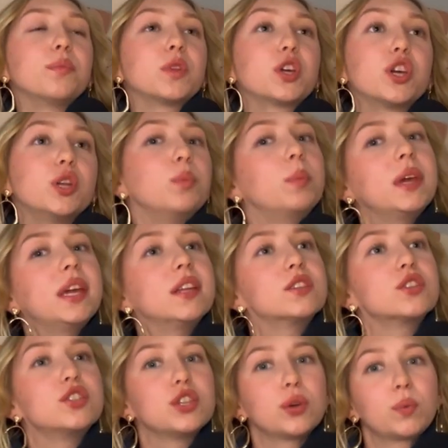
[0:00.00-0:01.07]
could be to
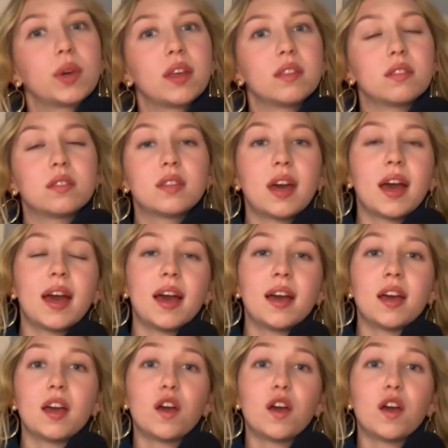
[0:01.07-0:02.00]
do with their